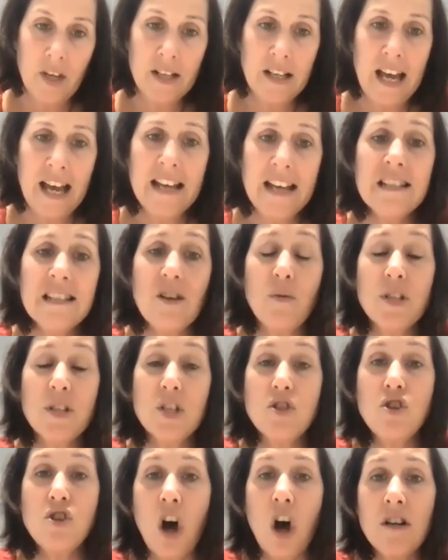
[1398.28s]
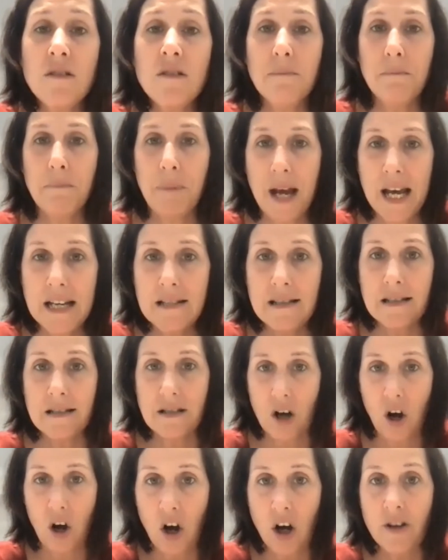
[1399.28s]
Okay, so it's not
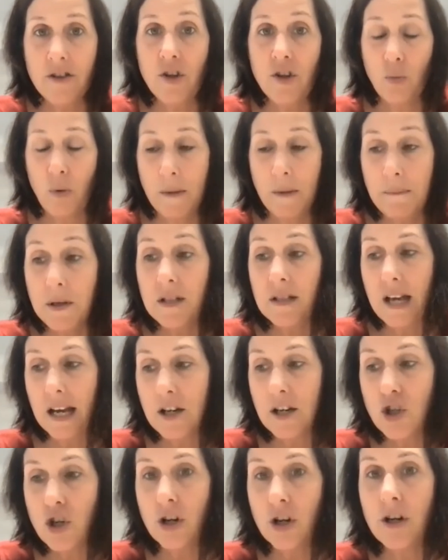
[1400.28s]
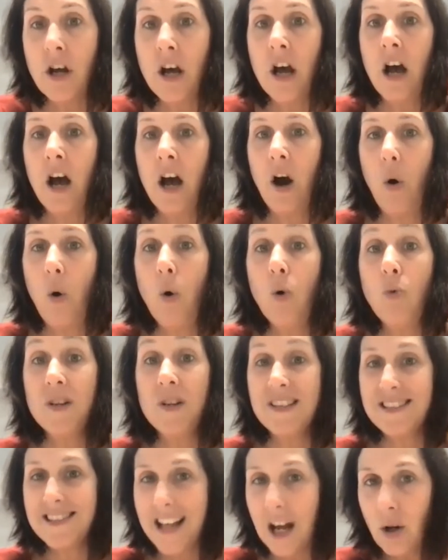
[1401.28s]
based on the reputation or
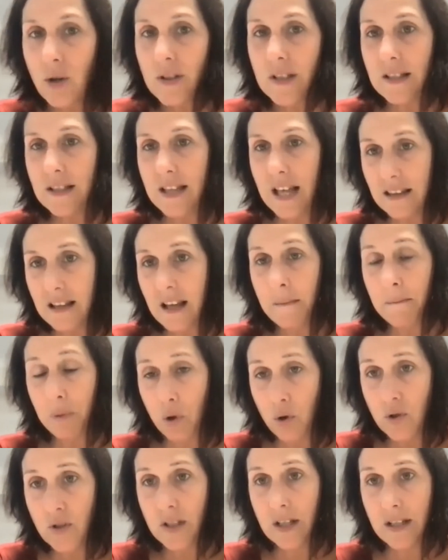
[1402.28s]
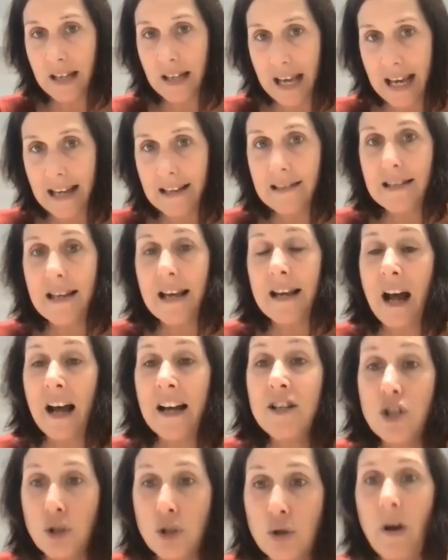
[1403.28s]
results that that person gets. And I
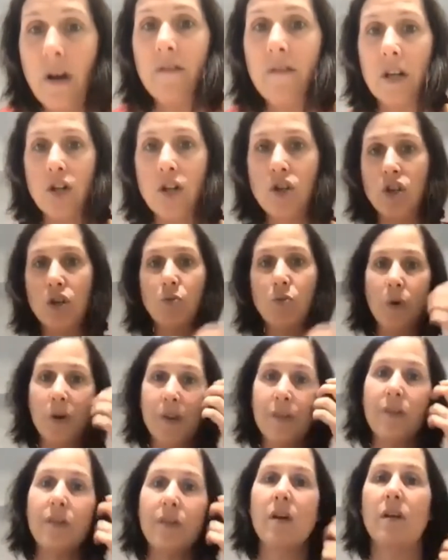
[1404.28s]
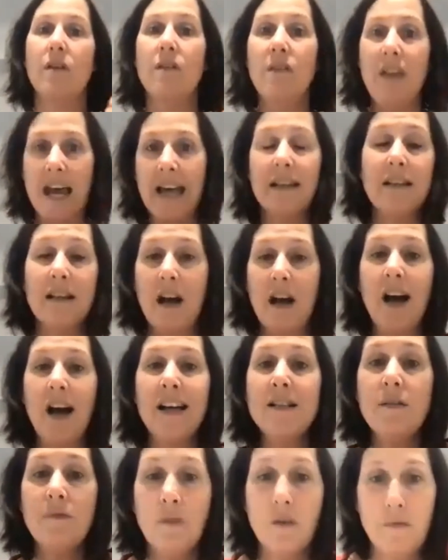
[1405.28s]
do have an issue with that
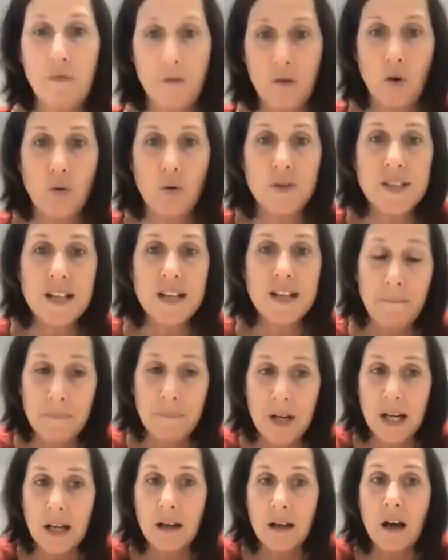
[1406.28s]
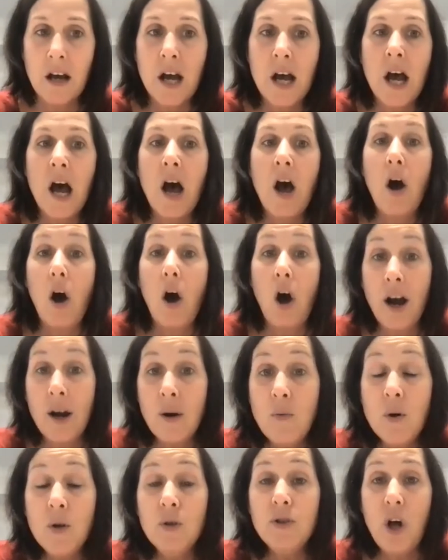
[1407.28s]
kind of referrals happening. I
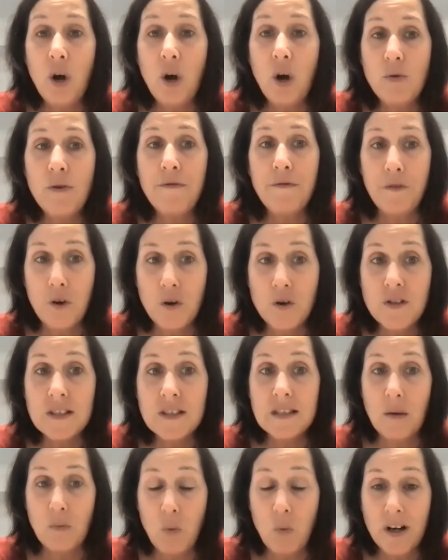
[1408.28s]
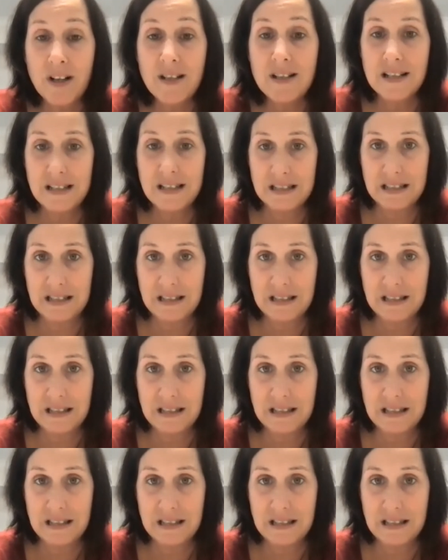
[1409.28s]
will not refer someone to